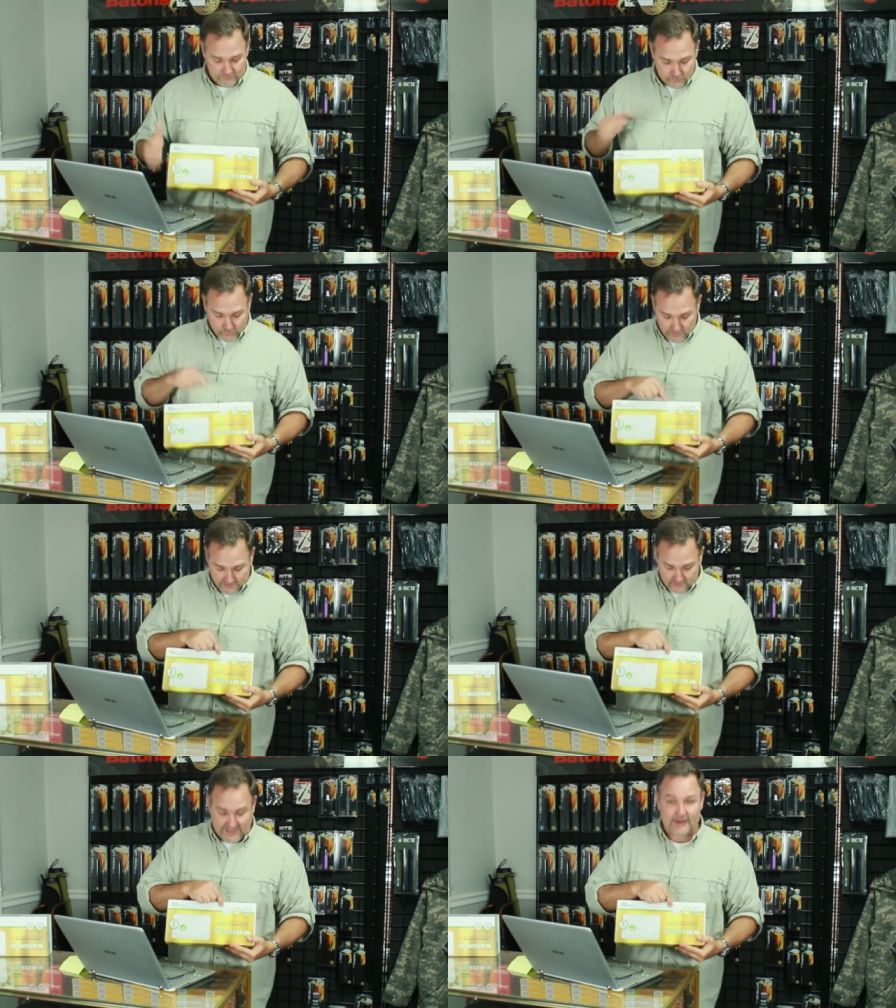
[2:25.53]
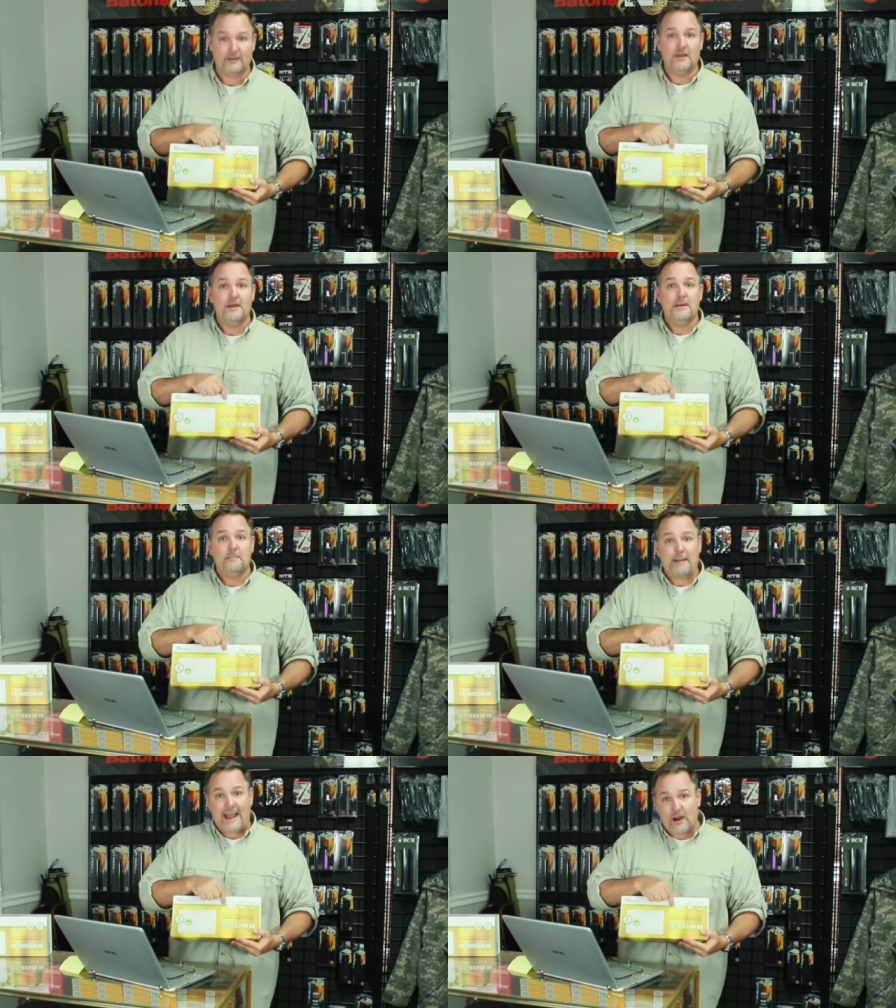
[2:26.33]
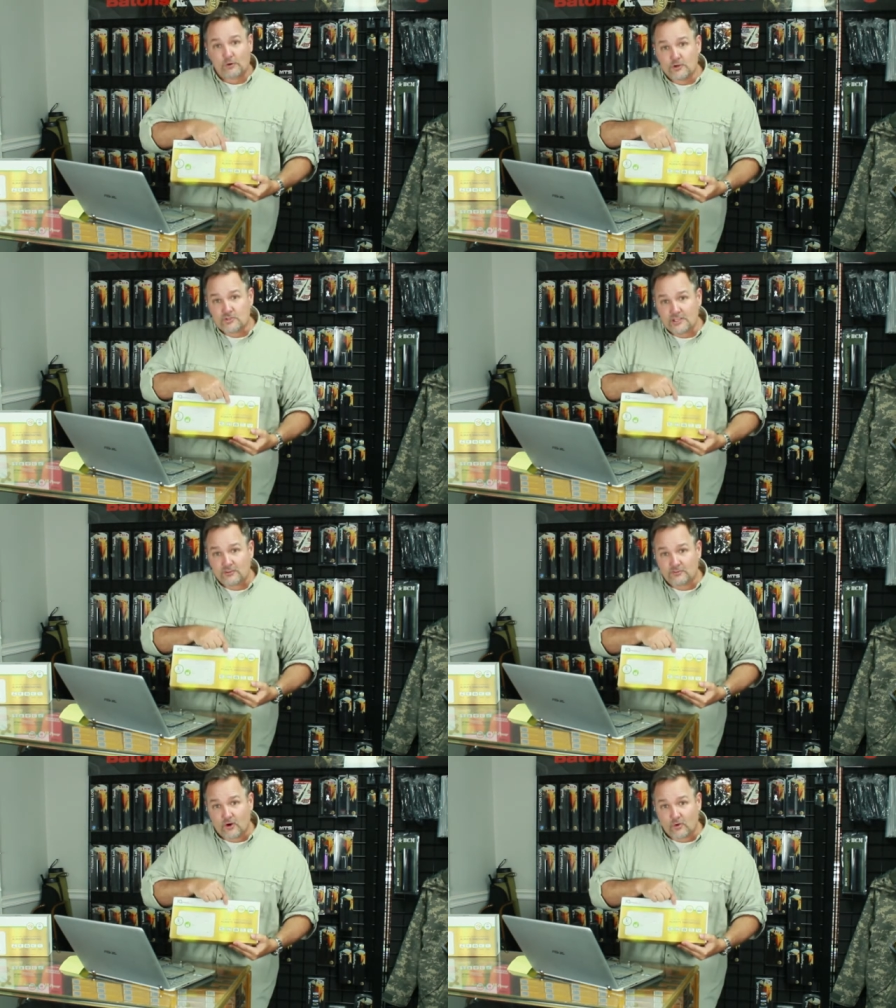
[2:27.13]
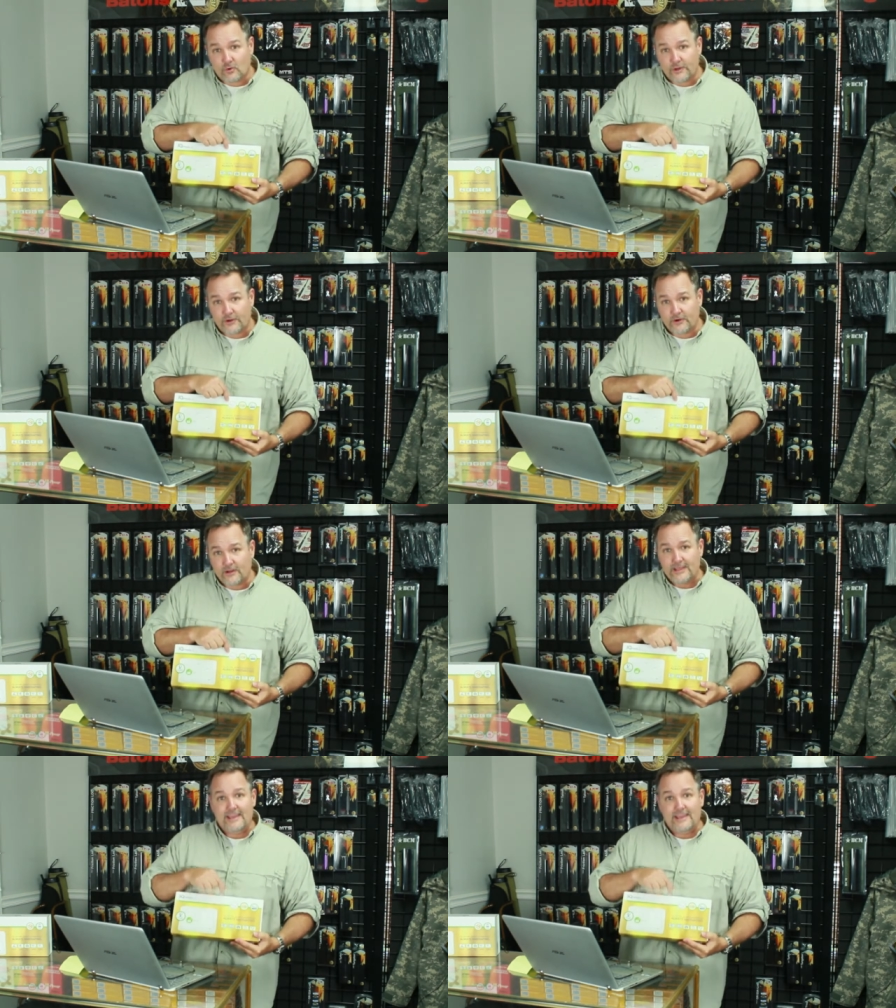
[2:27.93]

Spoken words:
If you'll look, it's got a Power G circle here.